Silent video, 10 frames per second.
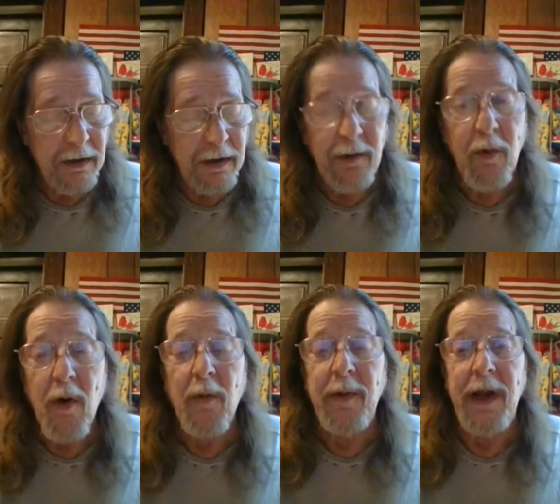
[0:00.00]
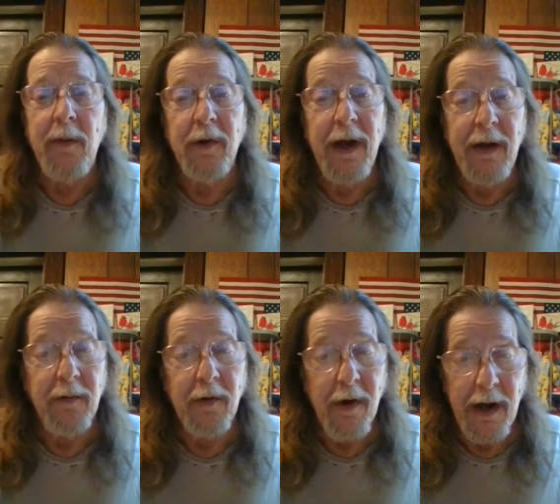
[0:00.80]
he won't be able to have
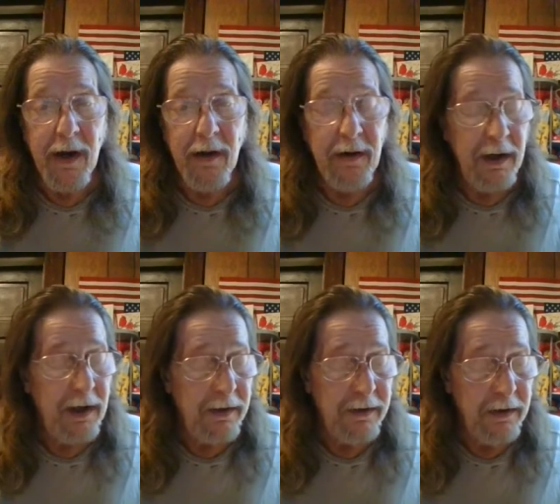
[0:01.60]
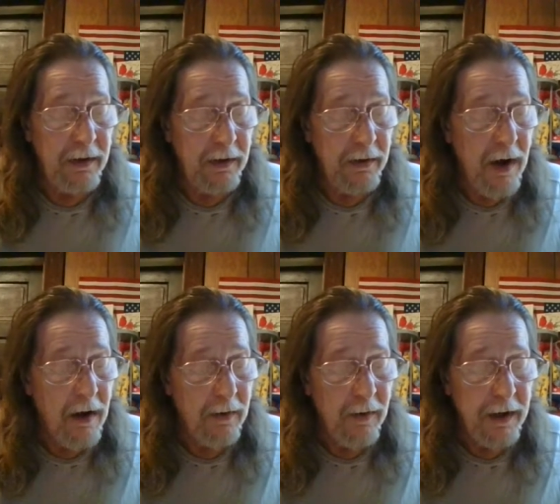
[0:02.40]
a crowd at the
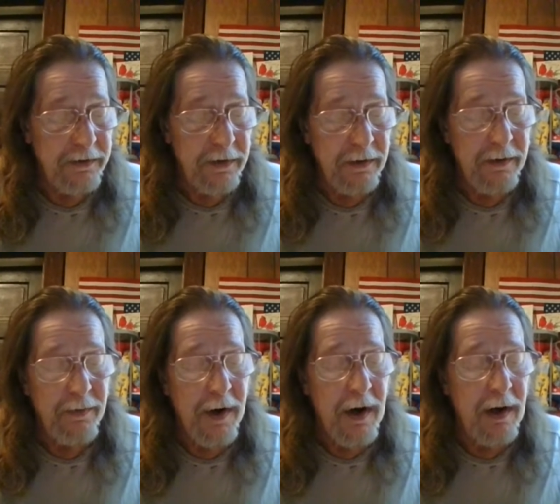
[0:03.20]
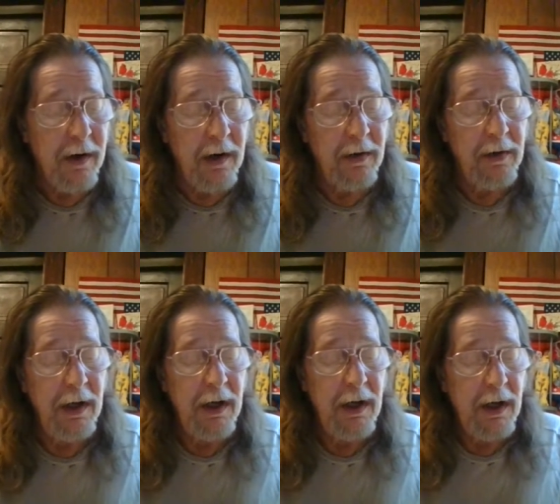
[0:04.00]
inauguration tomorrow.
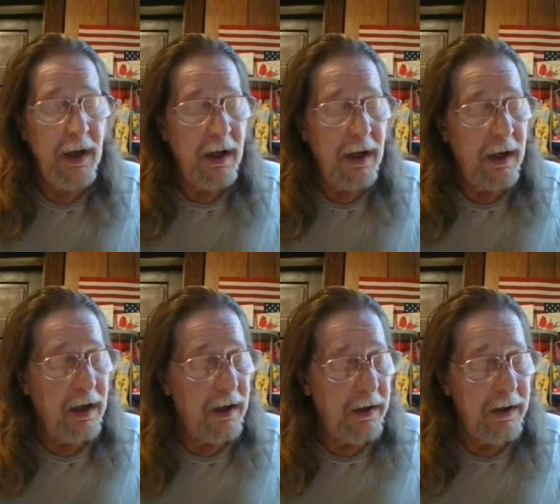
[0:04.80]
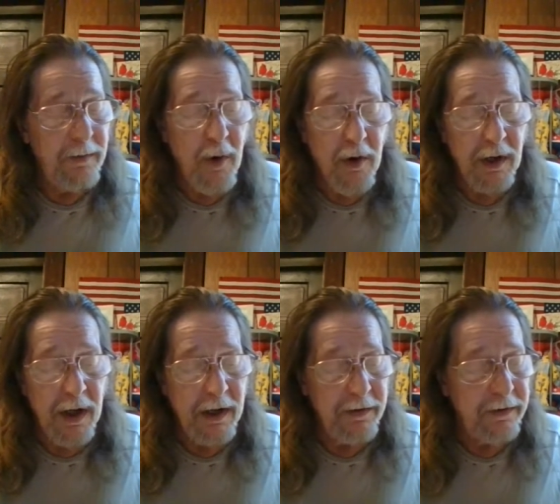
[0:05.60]
He more or
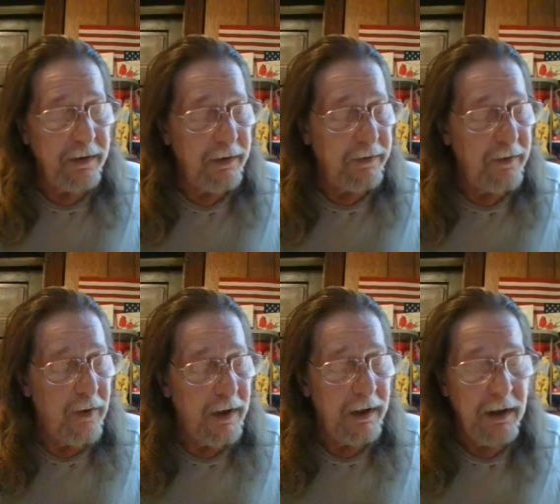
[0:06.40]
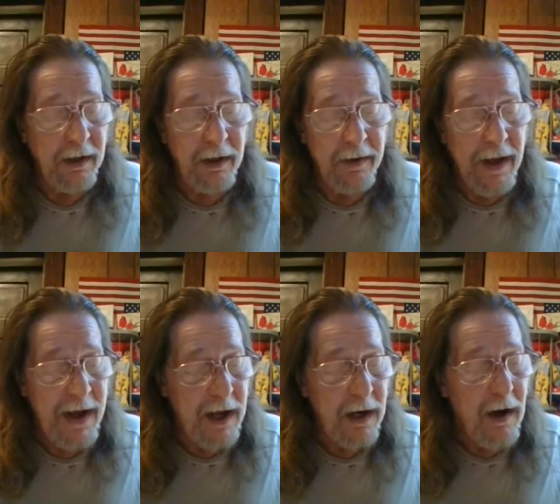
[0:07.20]
less is doing
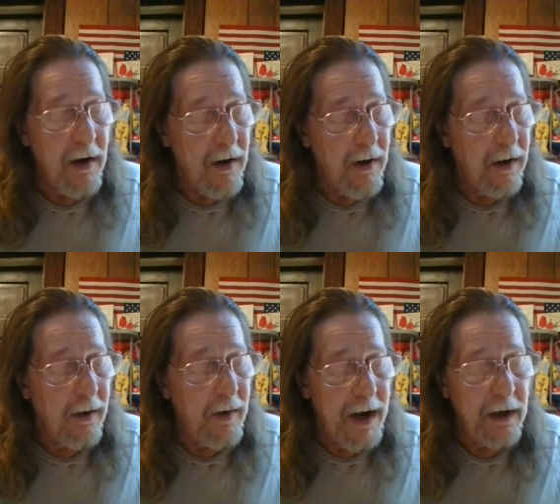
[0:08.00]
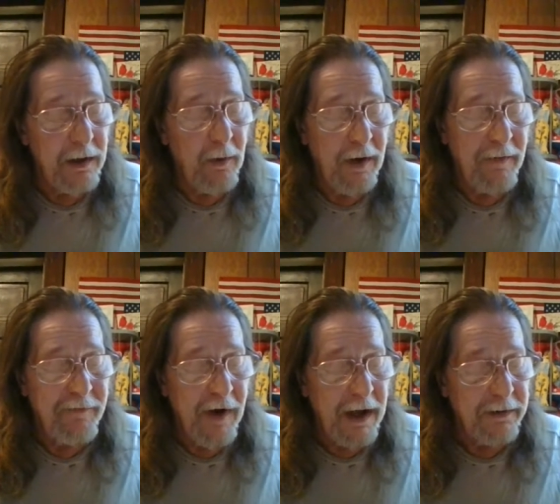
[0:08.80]
that all around the
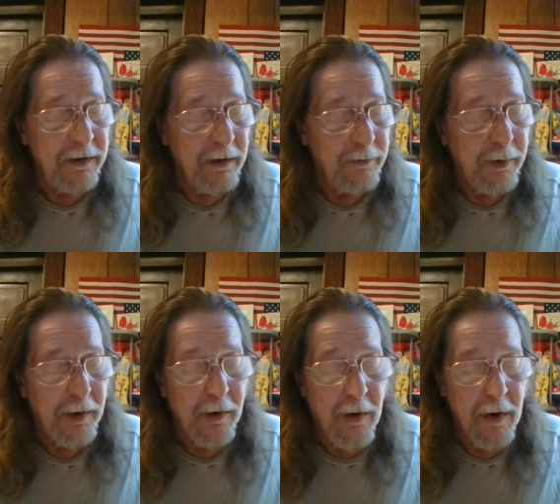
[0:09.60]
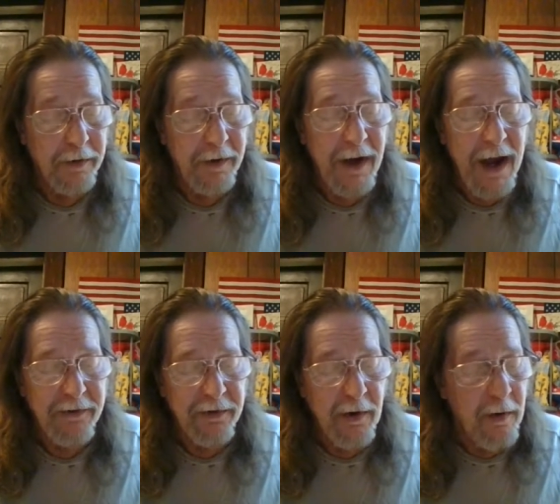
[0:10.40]
reflecting pool on the
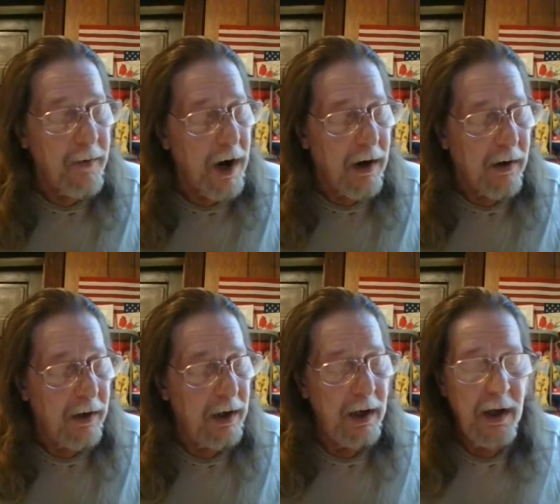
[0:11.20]
National Mall